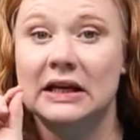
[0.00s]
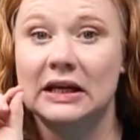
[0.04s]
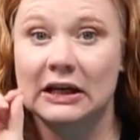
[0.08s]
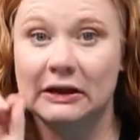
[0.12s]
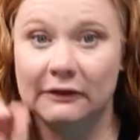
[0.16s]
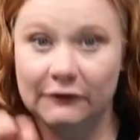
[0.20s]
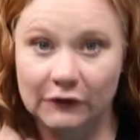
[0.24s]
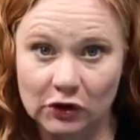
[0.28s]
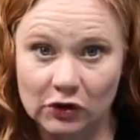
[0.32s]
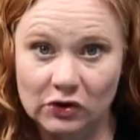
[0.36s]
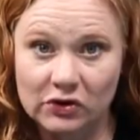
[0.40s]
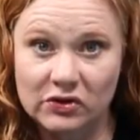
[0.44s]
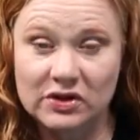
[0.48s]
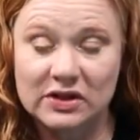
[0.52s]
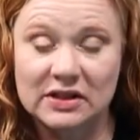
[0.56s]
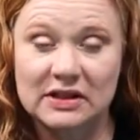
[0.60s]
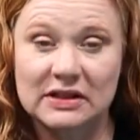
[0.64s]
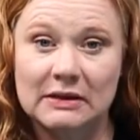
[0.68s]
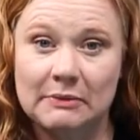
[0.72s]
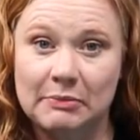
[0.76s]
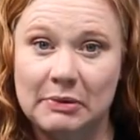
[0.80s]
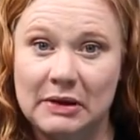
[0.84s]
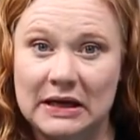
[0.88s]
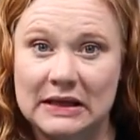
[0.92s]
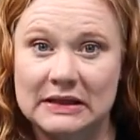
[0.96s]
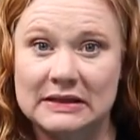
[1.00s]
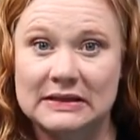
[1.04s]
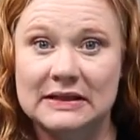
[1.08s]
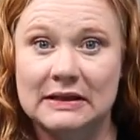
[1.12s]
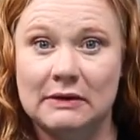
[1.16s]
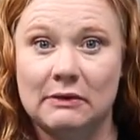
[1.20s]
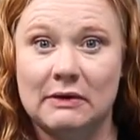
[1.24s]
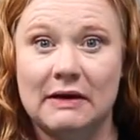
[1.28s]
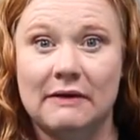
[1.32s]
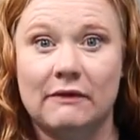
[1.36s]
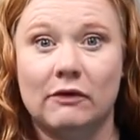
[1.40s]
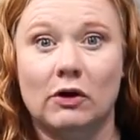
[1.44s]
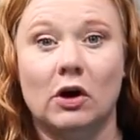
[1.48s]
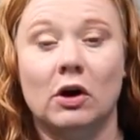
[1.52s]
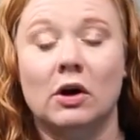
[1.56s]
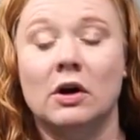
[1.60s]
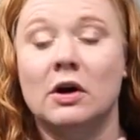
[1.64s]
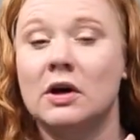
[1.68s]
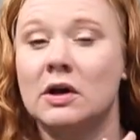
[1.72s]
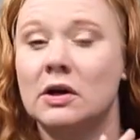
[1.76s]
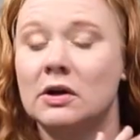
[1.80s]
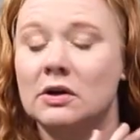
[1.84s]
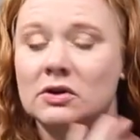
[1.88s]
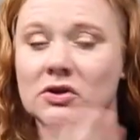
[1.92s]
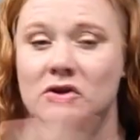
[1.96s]
If you're using the pens, however,
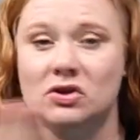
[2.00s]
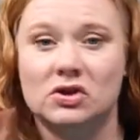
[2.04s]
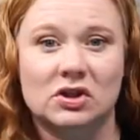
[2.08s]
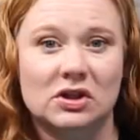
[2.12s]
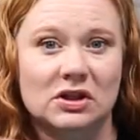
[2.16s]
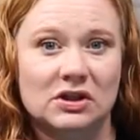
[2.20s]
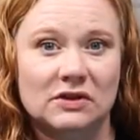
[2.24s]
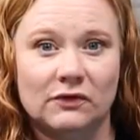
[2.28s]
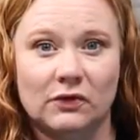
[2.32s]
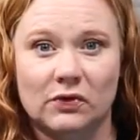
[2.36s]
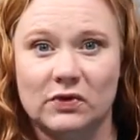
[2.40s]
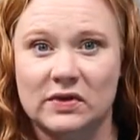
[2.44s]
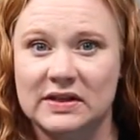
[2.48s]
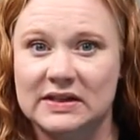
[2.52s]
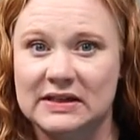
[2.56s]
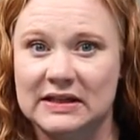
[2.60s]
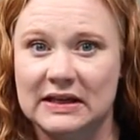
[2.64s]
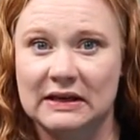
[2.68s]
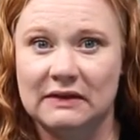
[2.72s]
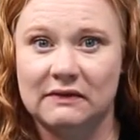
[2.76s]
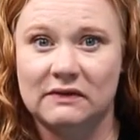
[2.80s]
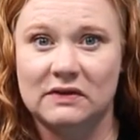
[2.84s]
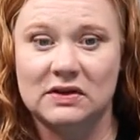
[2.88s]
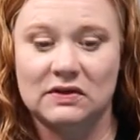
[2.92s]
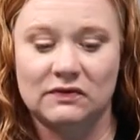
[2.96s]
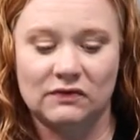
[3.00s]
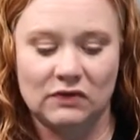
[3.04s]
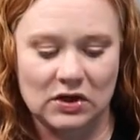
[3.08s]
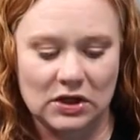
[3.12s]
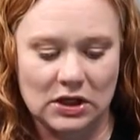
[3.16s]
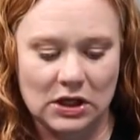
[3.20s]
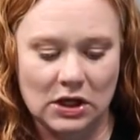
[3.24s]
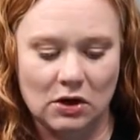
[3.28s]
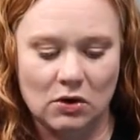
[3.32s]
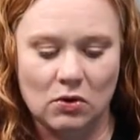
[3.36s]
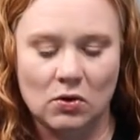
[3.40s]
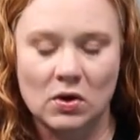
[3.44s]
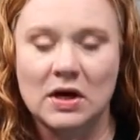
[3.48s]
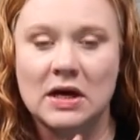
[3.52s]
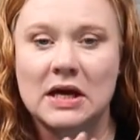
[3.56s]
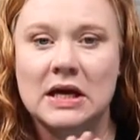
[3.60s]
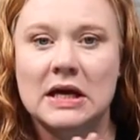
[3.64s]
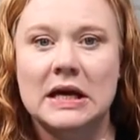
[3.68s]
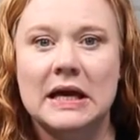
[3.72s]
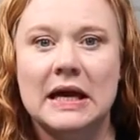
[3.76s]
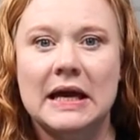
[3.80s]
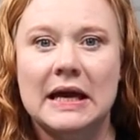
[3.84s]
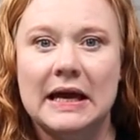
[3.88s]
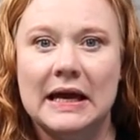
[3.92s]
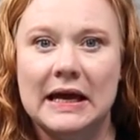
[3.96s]
just for the sake of this video,
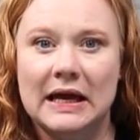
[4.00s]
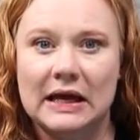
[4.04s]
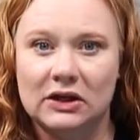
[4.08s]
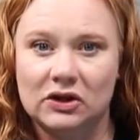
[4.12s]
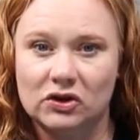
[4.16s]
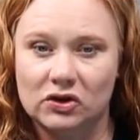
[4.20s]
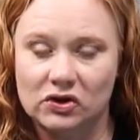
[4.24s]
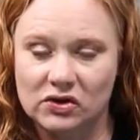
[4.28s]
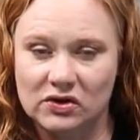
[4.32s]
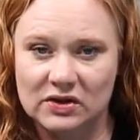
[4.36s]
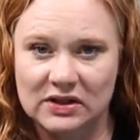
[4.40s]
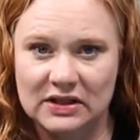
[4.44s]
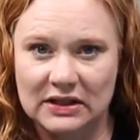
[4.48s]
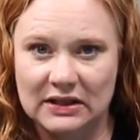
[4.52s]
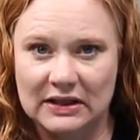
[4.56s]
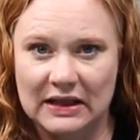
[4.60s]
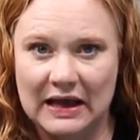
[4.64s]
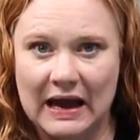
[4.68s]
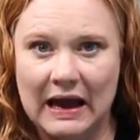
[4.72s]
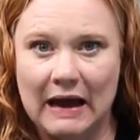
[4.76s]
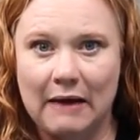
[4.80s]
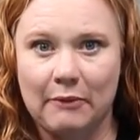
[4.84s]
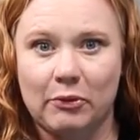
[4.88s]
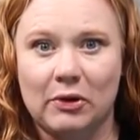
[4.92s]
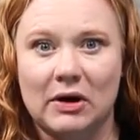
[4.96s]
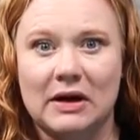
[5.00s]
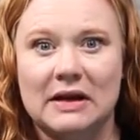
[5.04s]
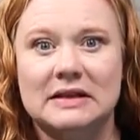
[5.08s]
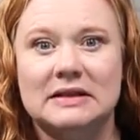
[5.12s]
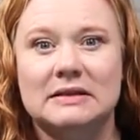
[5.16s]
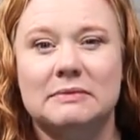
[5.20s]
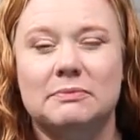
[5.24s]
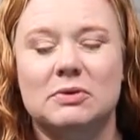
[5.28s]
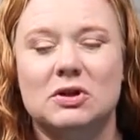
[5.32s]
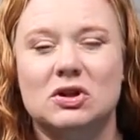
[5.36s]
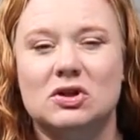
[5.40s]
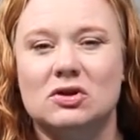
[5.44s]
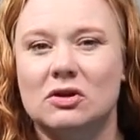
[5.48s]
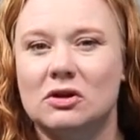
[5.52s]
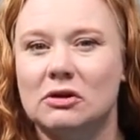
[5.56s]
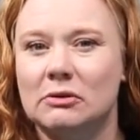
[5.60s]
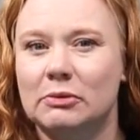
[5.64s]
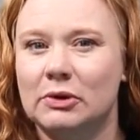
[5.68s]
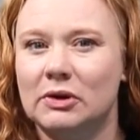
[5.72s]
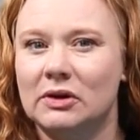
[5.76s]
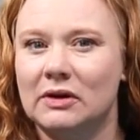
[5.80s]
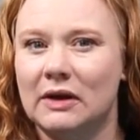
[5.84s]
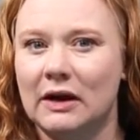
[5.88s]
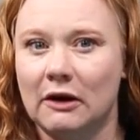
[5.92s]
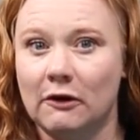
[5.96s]
and you're using the hat press, be sure to
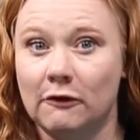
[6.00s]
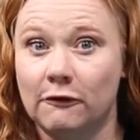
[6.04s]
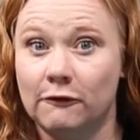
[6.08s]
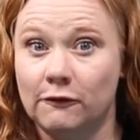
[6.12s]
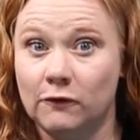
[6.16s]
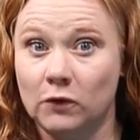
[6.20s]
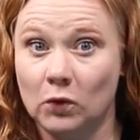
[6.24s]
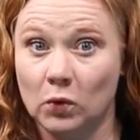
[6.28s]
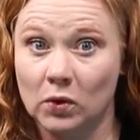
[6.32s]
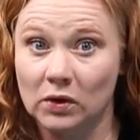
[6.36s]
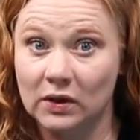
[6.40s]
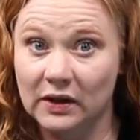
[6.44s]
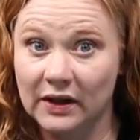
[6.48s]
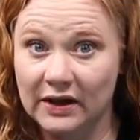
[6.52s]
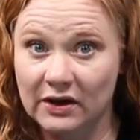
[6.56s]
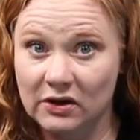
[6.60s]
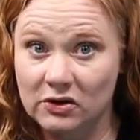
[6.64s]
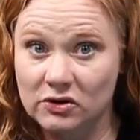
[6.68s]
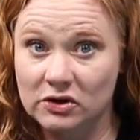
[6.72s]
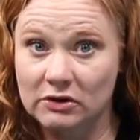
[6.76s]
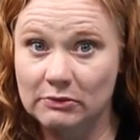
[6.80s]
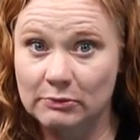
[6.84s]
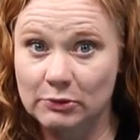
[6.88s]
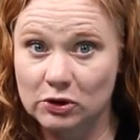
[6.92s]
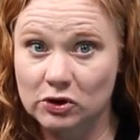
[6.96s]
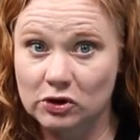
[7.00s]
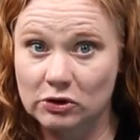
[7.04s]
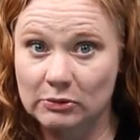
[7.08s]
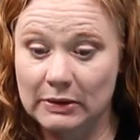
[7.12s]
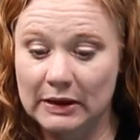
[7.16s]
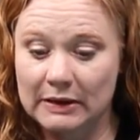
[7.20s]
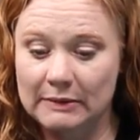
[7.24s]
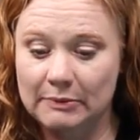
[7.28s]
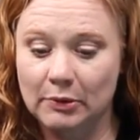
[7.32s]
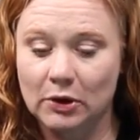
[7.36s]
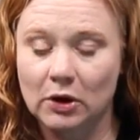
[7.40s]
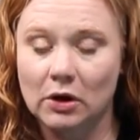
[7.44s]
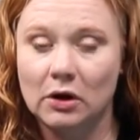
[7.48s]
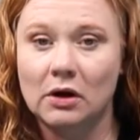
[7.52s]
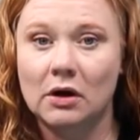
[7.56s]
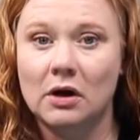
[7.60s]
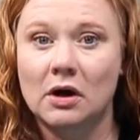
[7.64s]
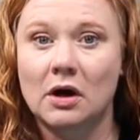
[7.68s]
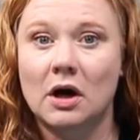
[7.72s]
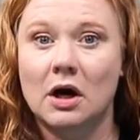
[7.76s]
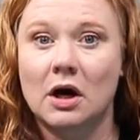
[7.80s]
put like four layers of butcher paper